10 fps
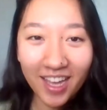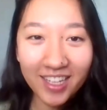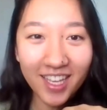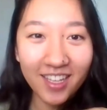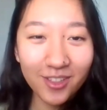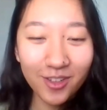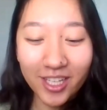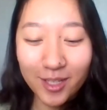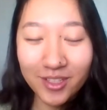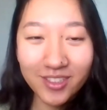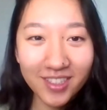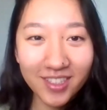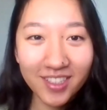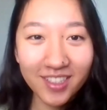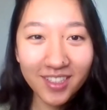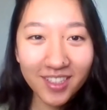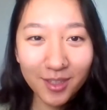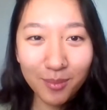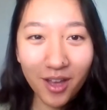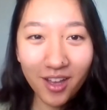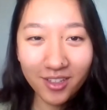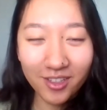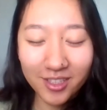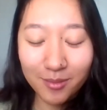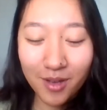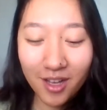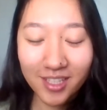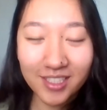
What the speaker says: I emailed in the box or in the inbox.